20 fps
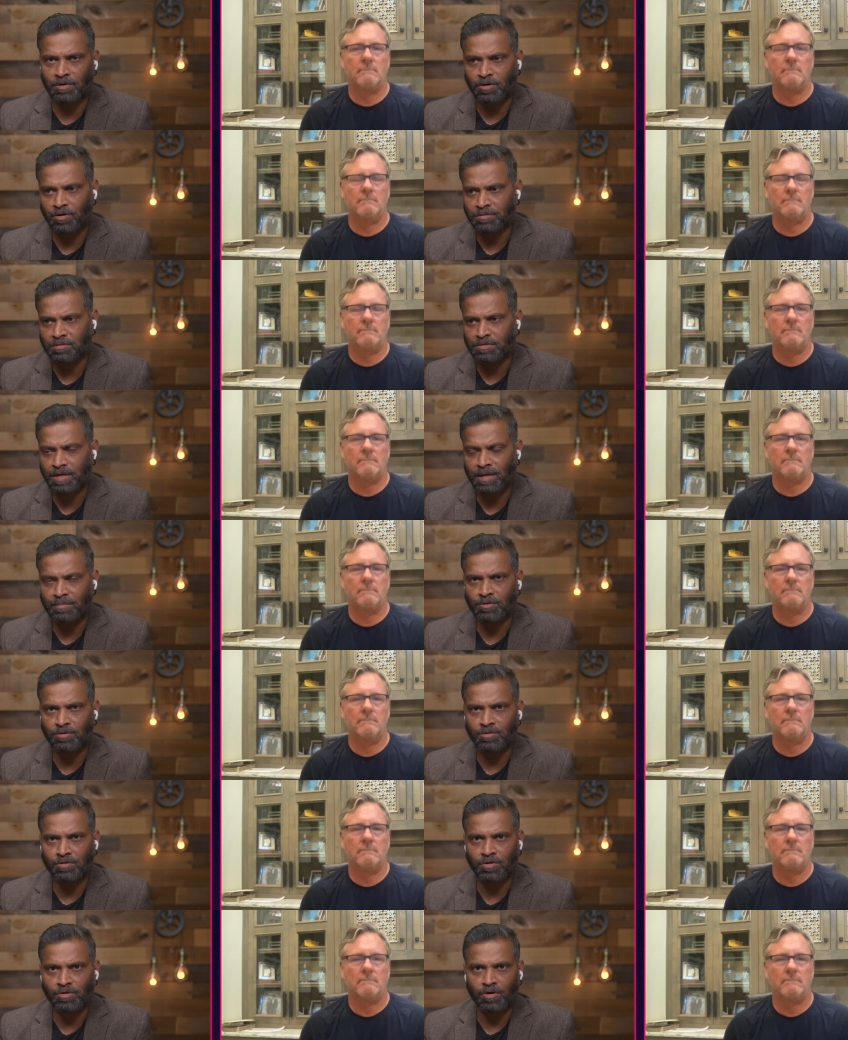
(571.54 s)
Speaker 1: or
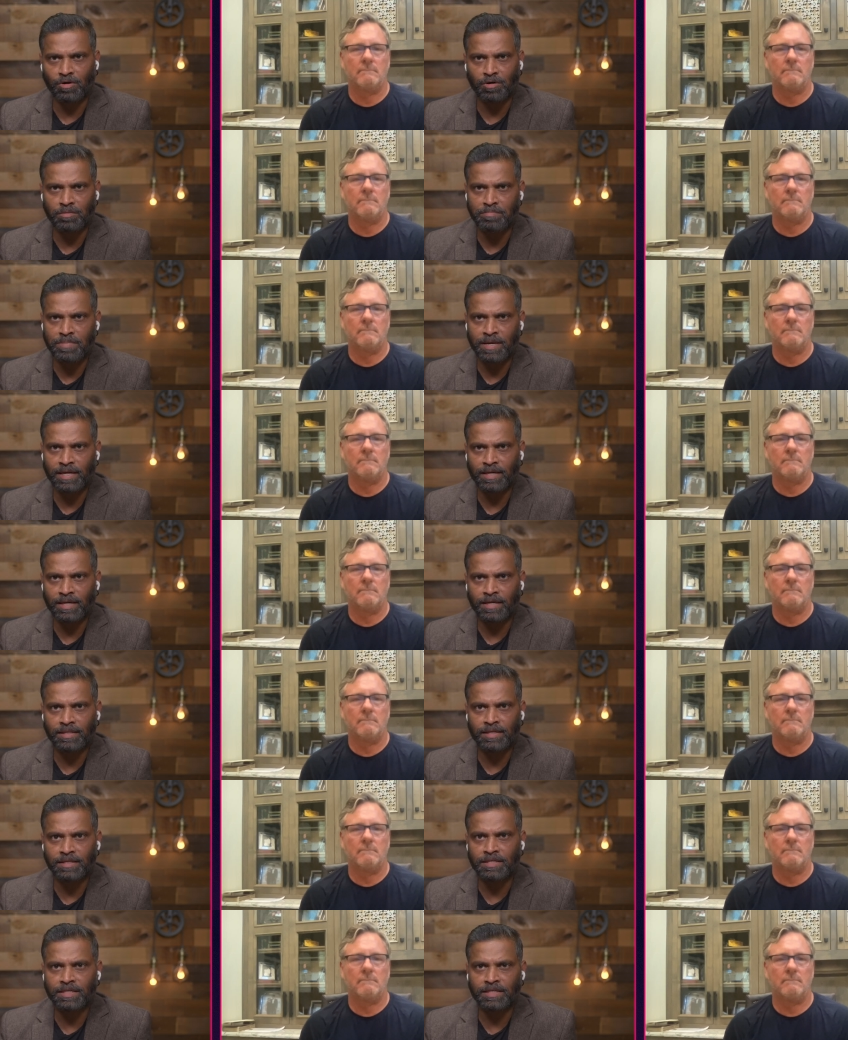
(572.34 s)
demo or
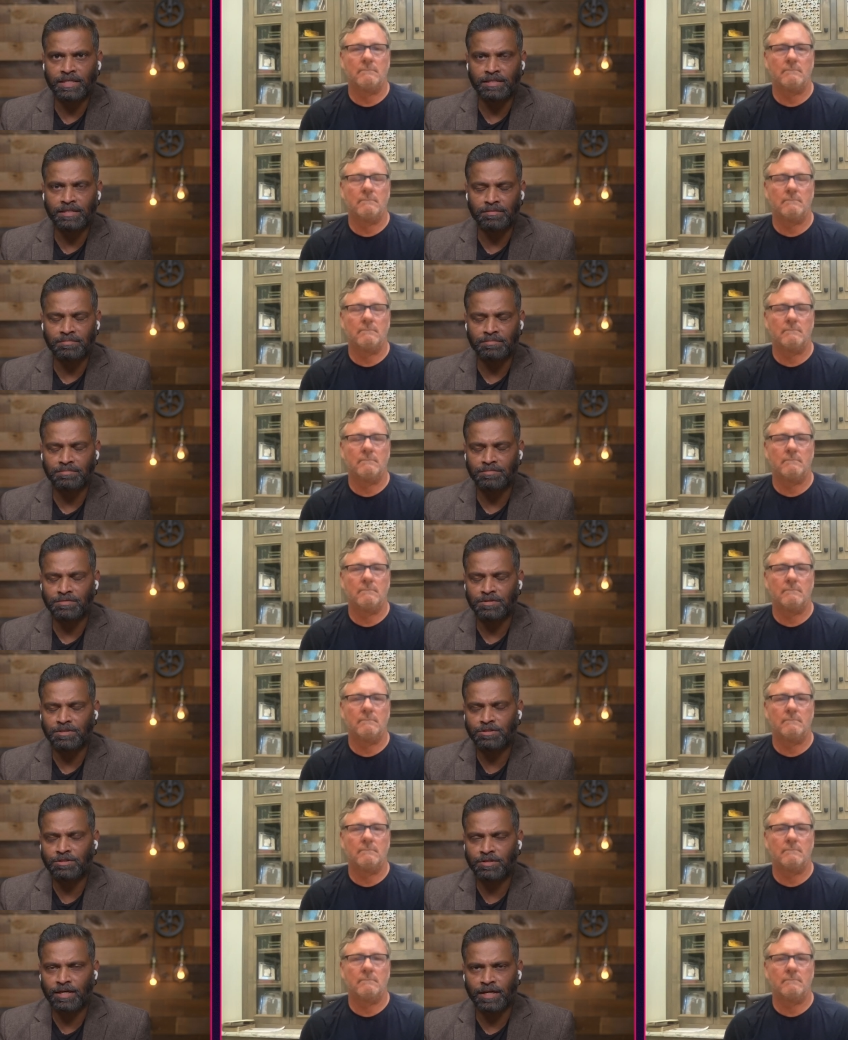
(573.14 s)
beta that they can
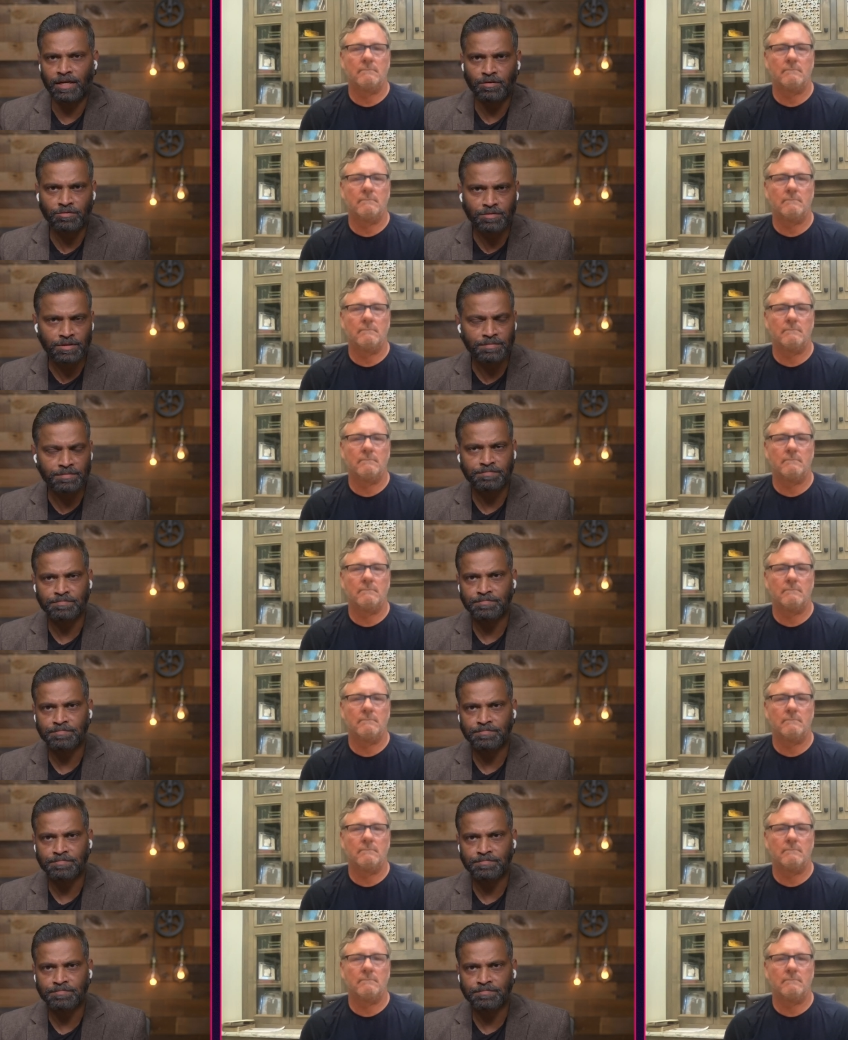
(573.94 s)
try out?